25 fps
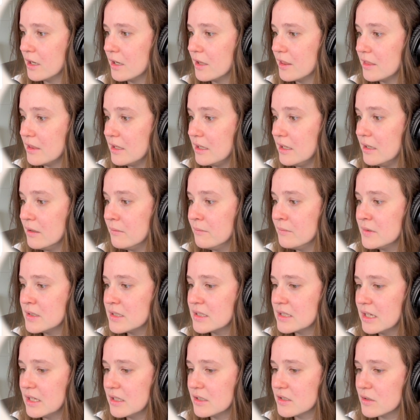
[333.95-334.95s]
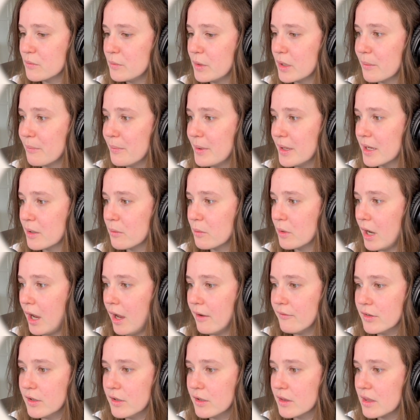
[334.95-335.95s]
themes. So we can pick
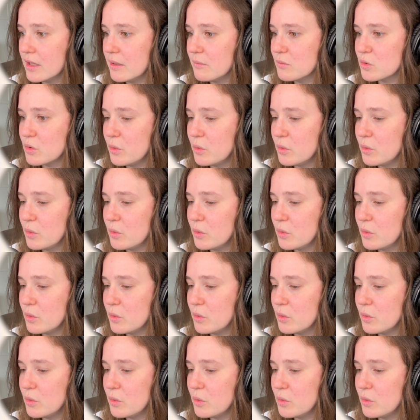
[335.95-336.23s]
whatever themes